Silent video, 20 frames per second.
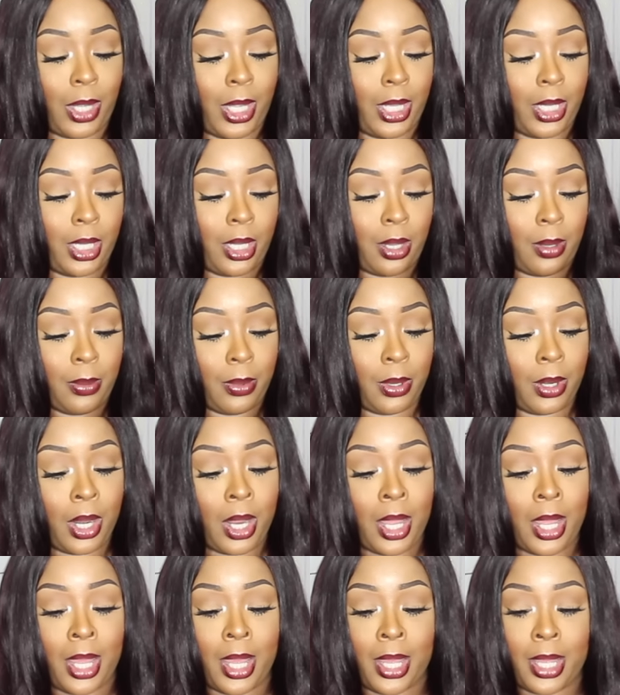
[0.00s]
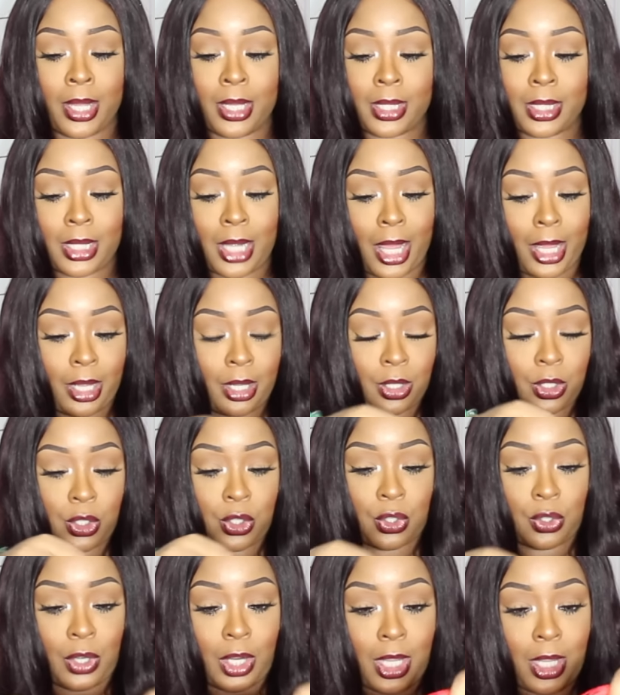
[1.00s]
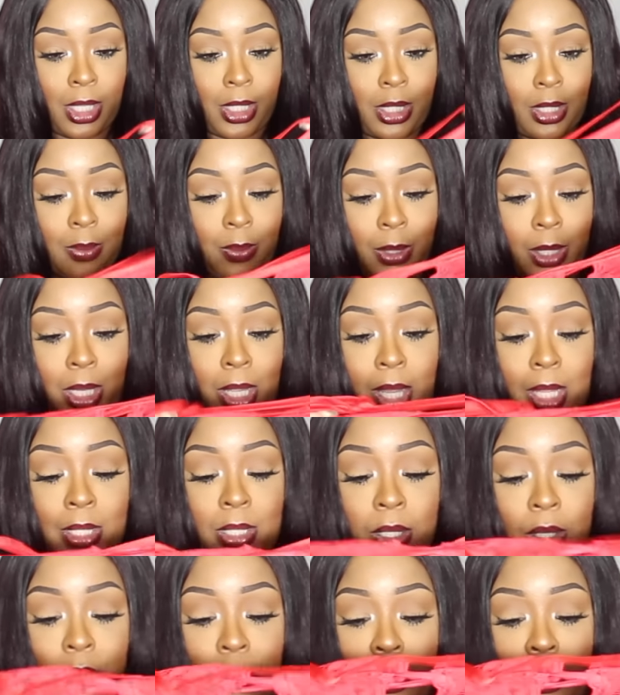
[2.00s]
red number. It's like a dress, but it has the